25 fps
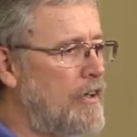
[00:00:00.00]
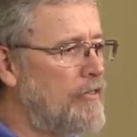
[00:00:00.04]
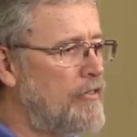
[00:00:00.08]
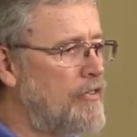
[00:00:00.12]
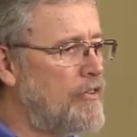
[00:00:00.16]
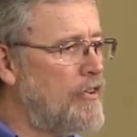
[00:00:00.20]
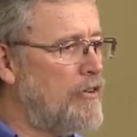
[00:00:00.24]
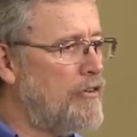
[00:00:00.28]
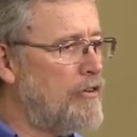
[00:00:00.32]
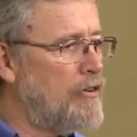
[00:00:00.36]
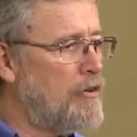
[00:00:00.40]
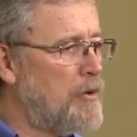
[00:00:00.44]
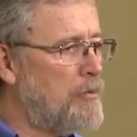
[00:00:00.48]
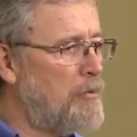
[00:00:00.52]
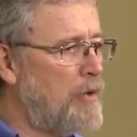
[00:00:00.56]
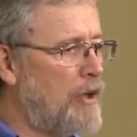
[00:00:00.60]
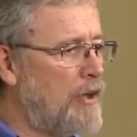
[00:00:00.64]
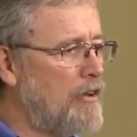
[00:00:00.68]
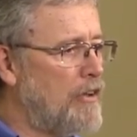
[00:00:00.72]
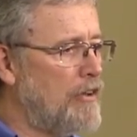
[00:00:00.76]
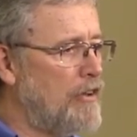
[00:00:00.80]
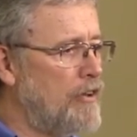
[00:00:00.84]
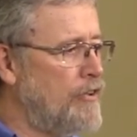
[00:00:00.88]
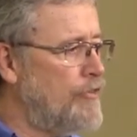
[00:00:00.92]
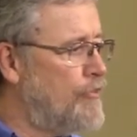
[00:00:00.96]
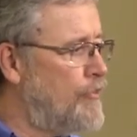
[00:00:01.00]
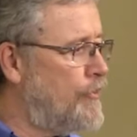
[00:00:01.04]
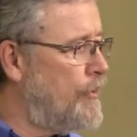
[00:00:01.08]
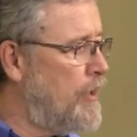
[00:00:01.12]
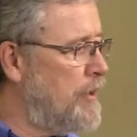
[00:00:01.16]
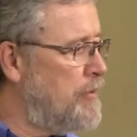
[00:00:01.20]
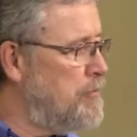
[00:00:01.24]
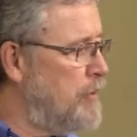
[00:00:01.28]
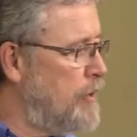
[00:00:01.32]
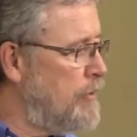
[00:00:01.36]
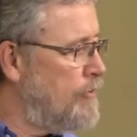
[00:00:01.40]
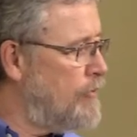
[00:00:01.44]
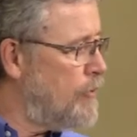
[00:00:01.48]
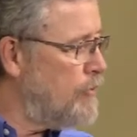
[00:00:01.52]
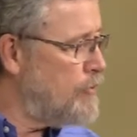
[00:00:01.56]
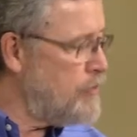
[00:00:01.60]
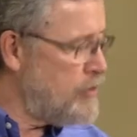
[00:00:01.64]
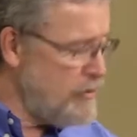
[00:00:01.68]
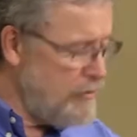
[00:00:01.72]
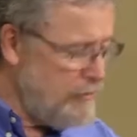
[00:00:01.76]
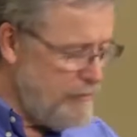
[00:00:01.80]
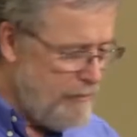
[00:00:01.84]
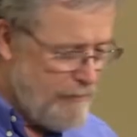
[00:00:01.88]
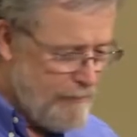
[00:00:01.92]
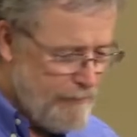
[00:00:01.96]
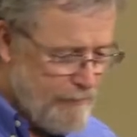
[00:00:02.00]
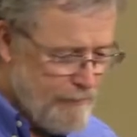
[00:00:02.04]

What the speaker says: Senator Merkley's statement. So, Jim.